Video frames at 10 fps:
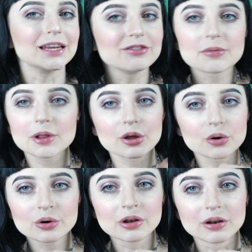Leave them
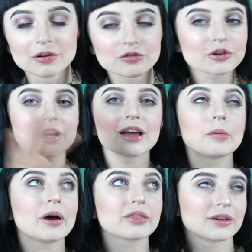alone.
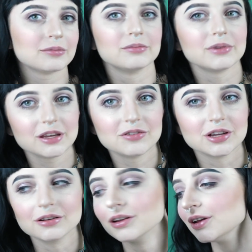Forget about them
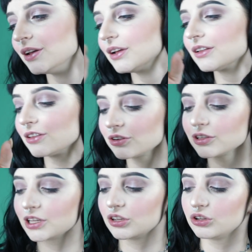even.
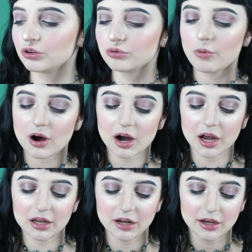Literally, you
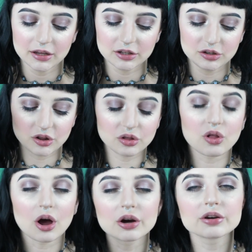want, the
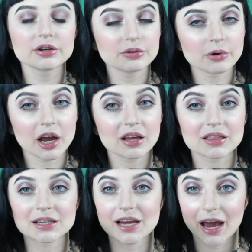longer you
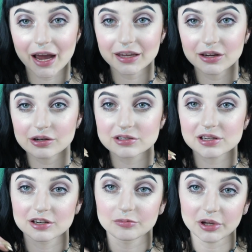wait, the tackier it's
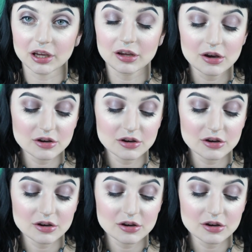gonna be.